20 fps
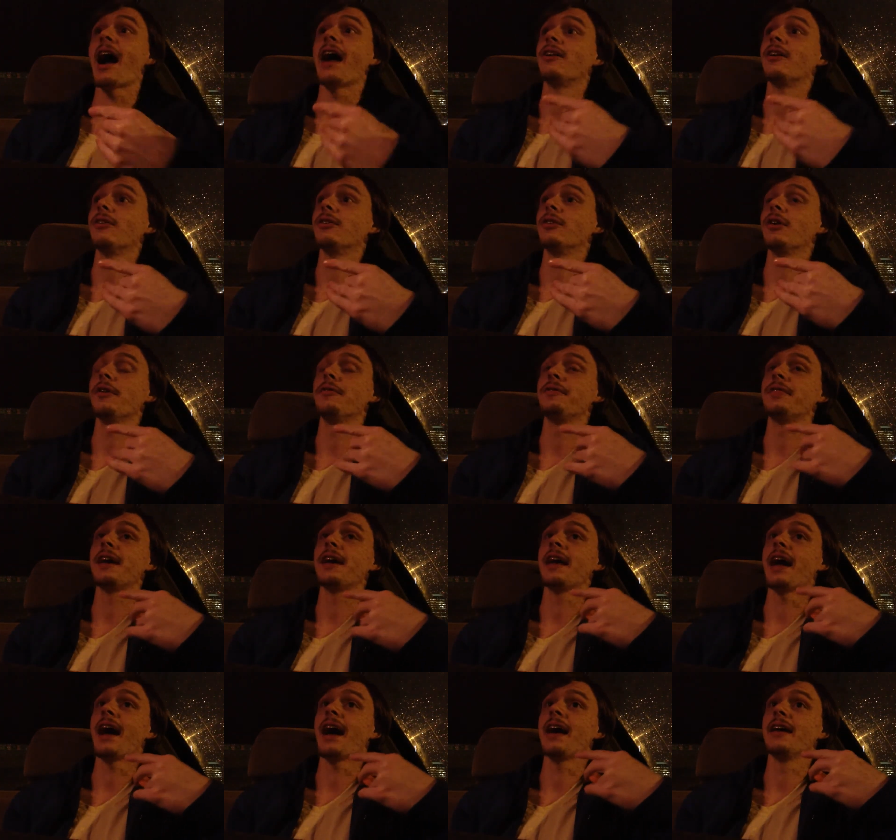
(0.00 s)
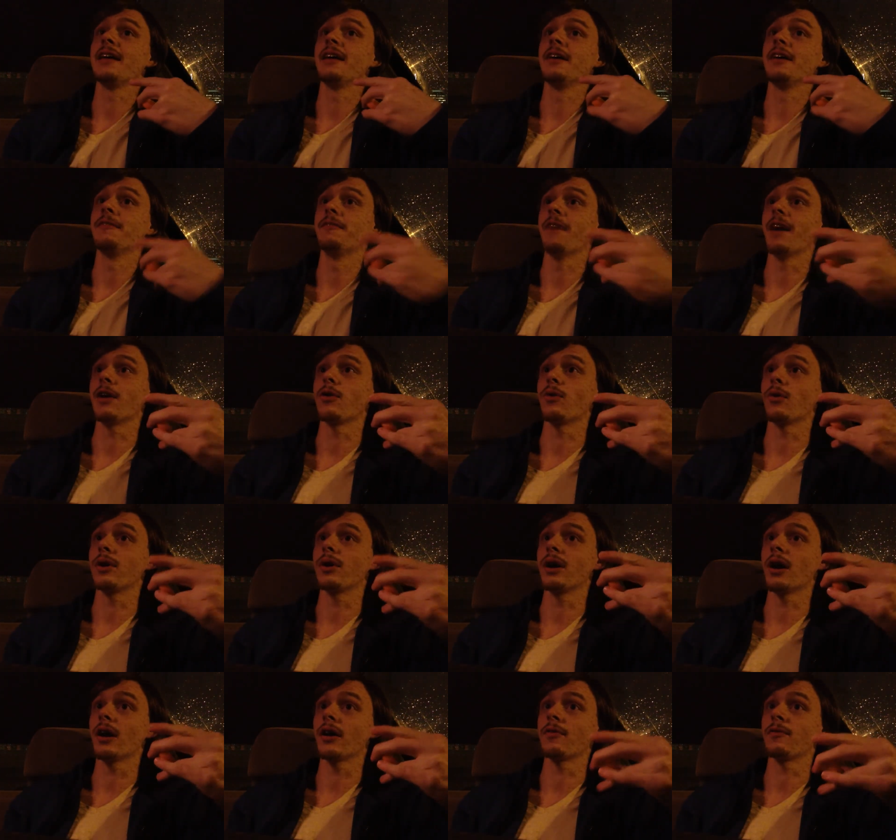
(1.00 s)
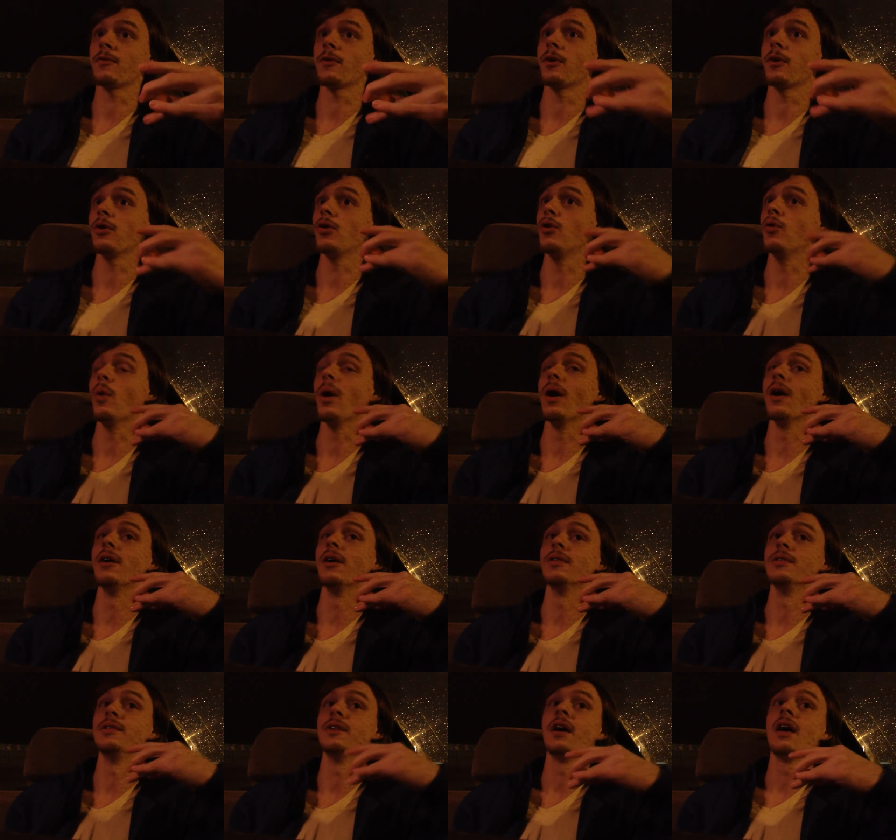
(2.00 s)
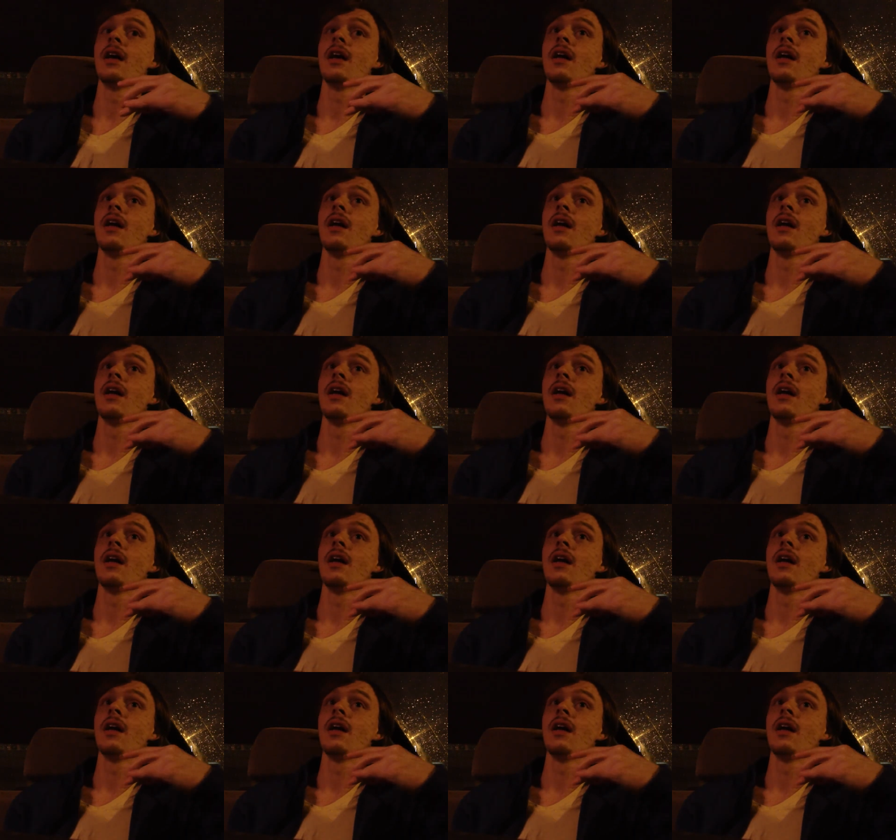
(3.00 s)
I don't know if they had a fight choreographer who was